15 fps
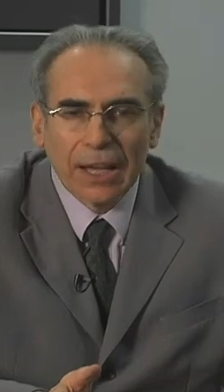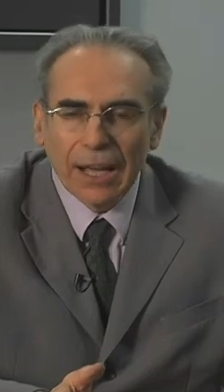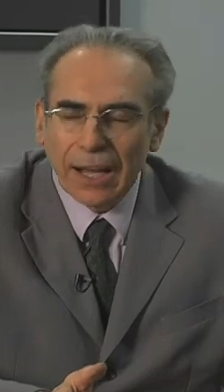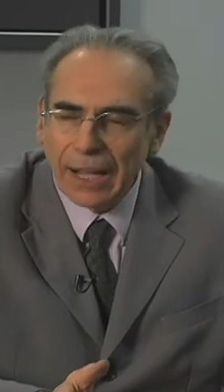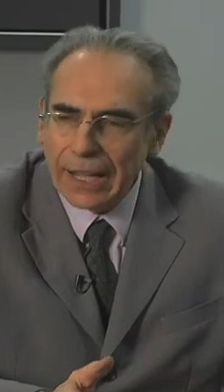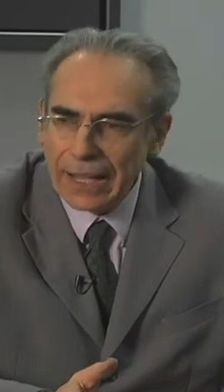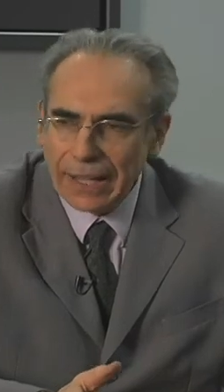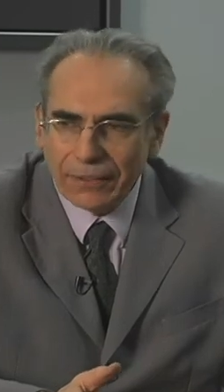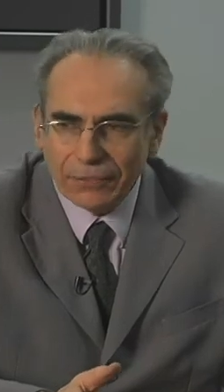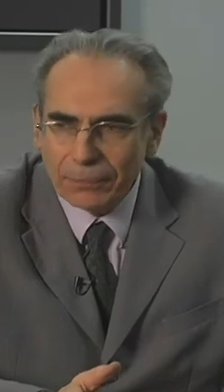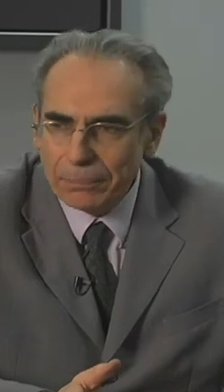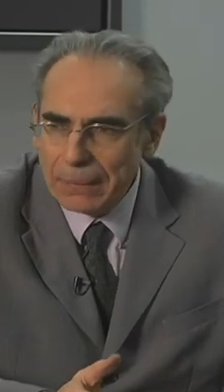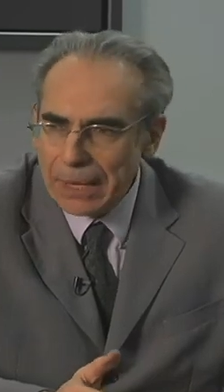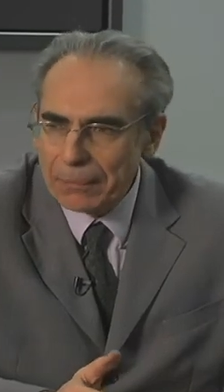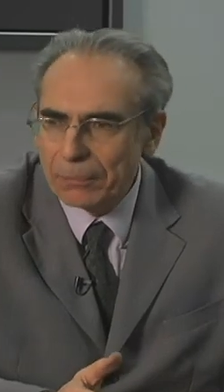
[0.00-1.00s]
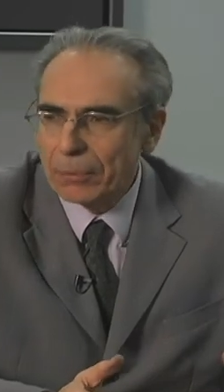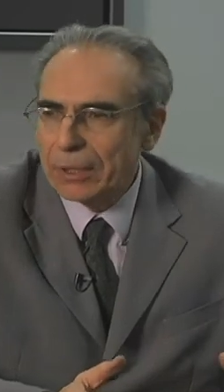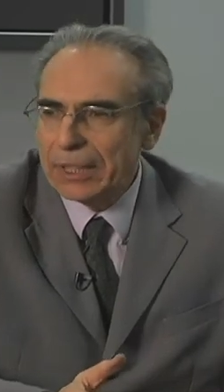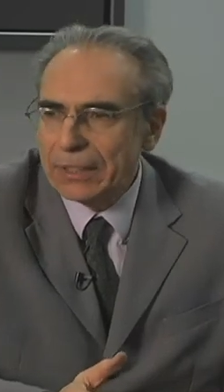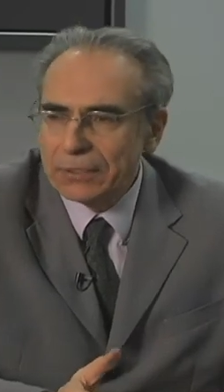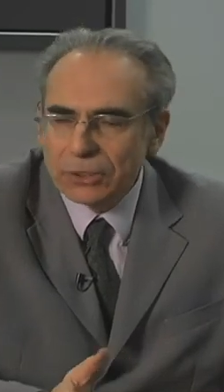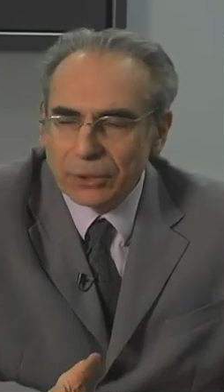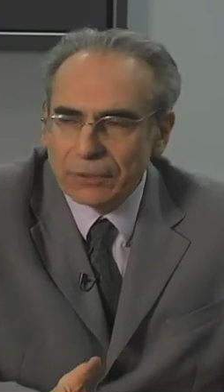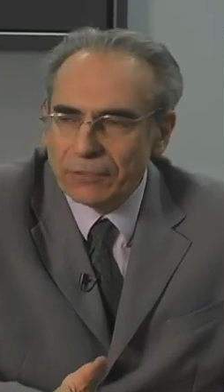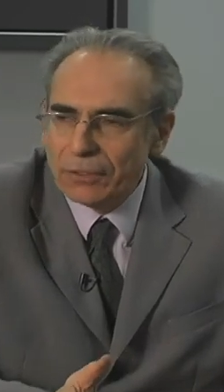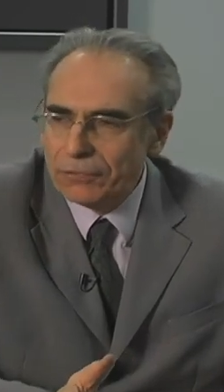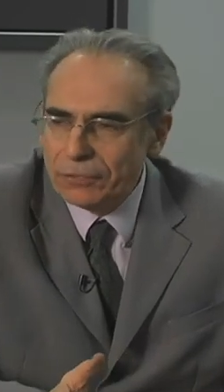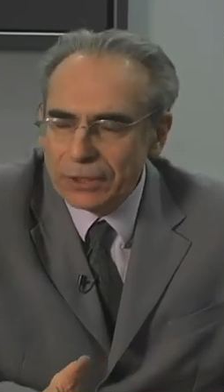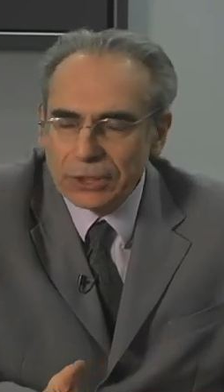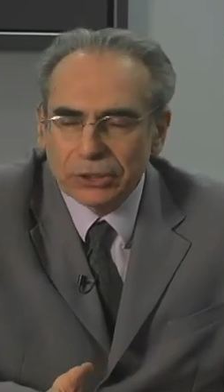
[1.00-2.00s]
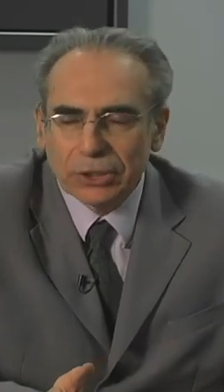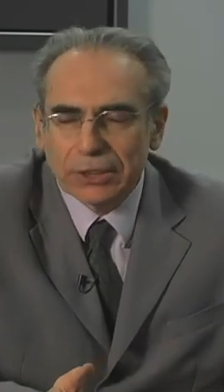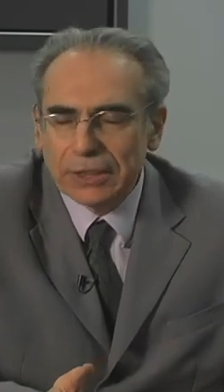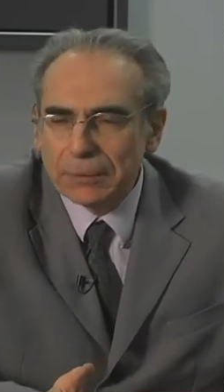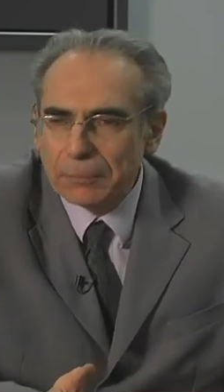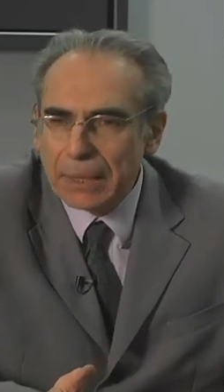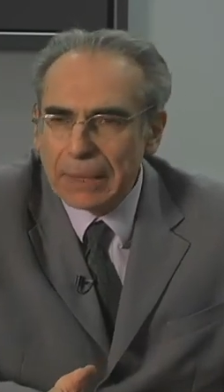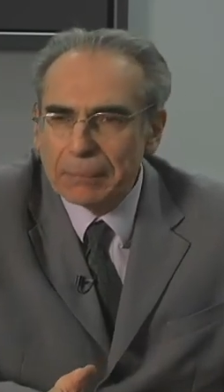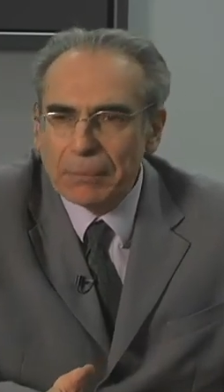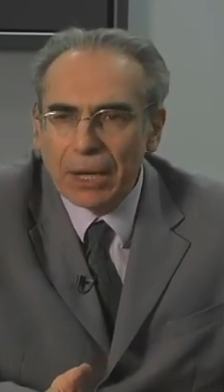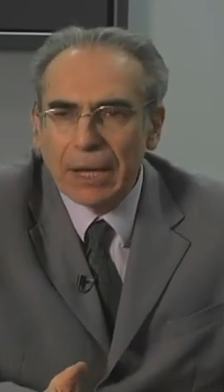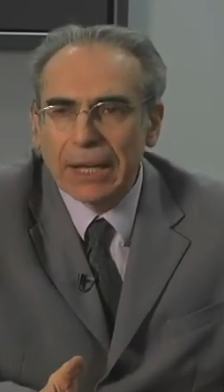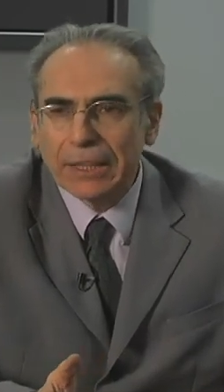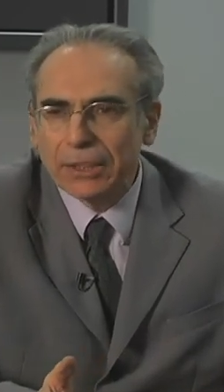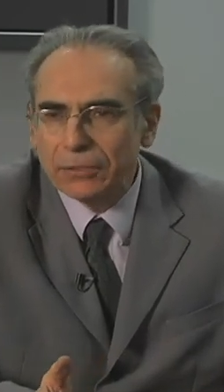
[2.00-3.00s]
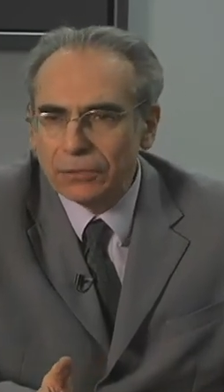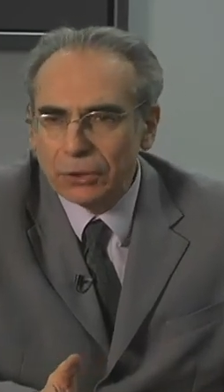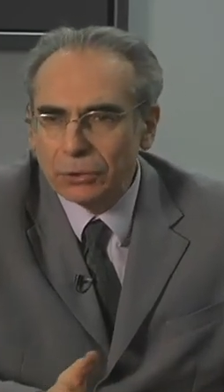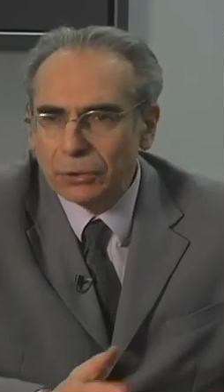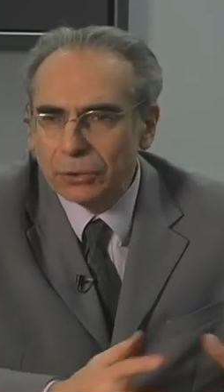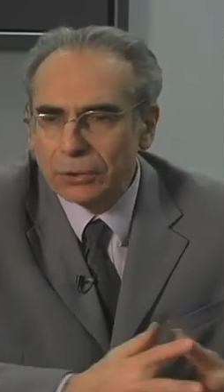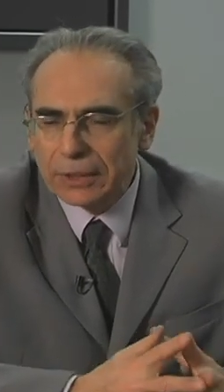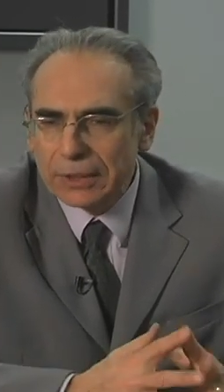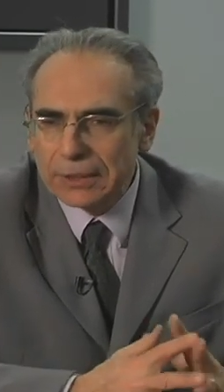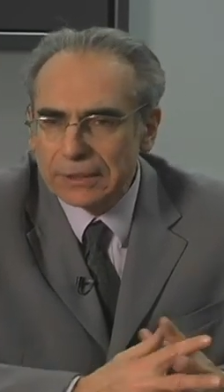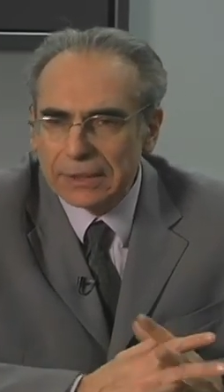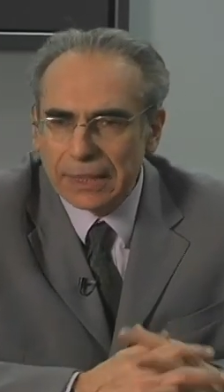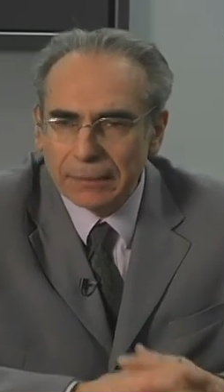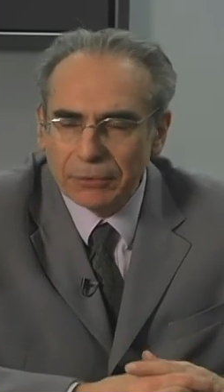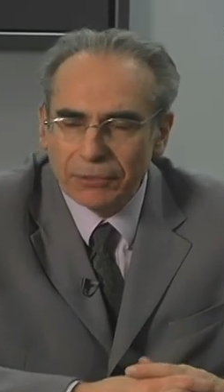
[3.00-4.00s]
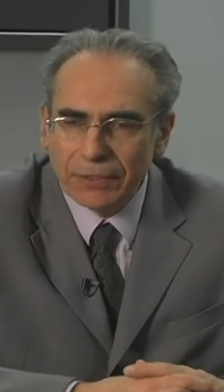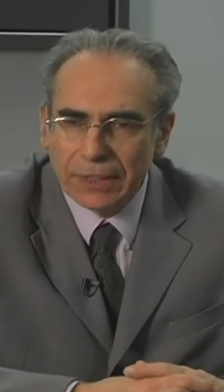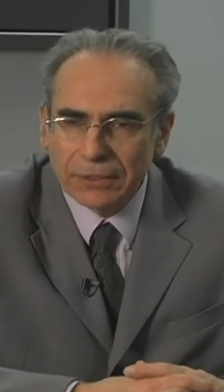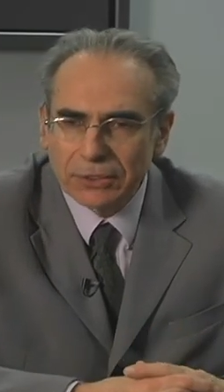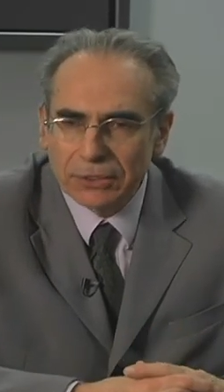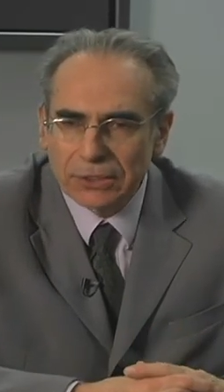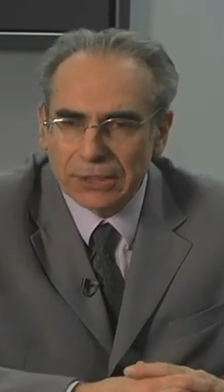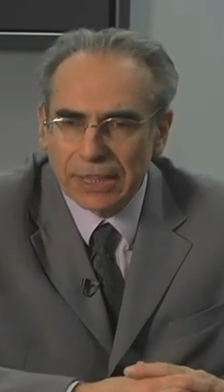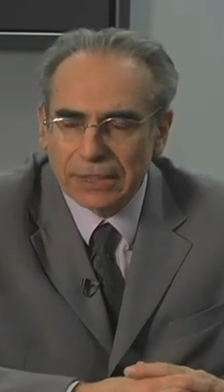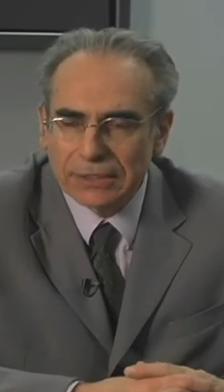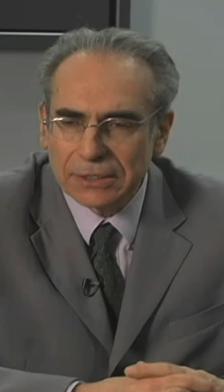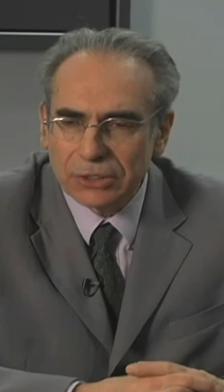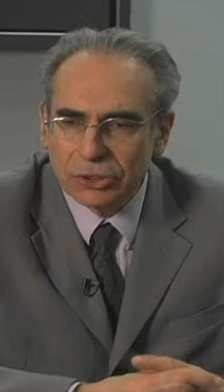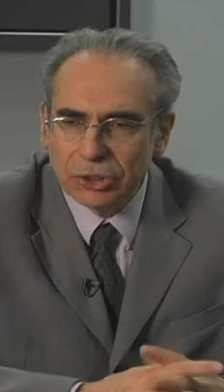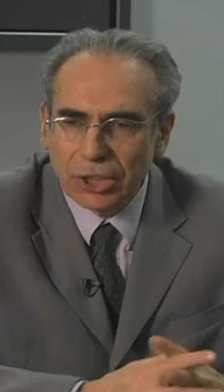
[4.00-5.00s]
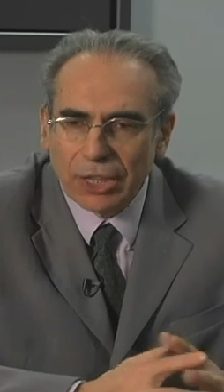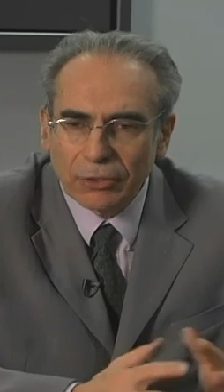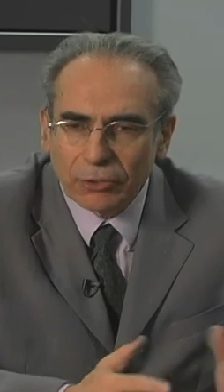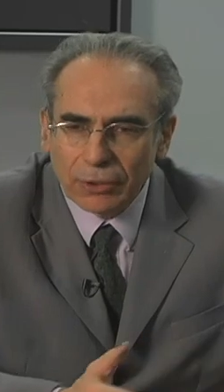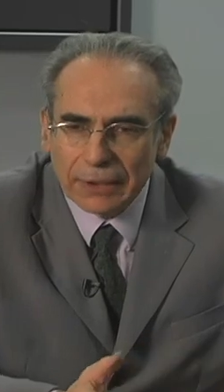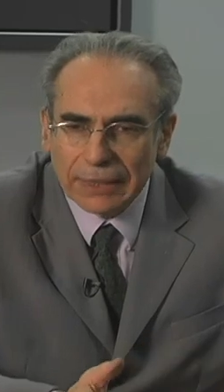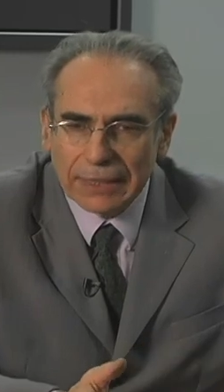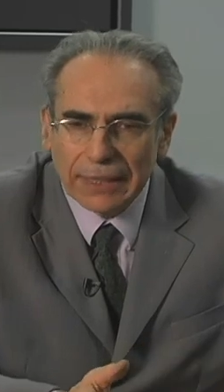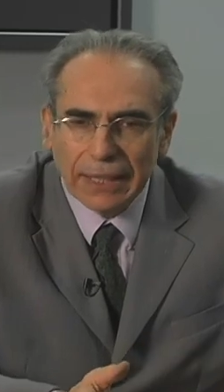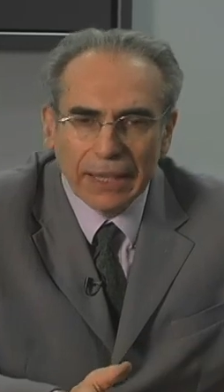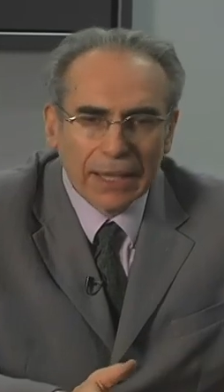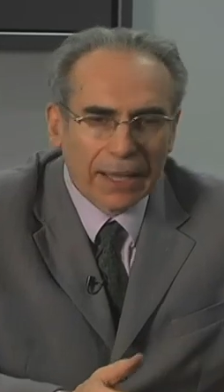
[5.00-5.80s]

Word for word: I have a memory of sort of a vision in my mind of you doing these type of exercises generally.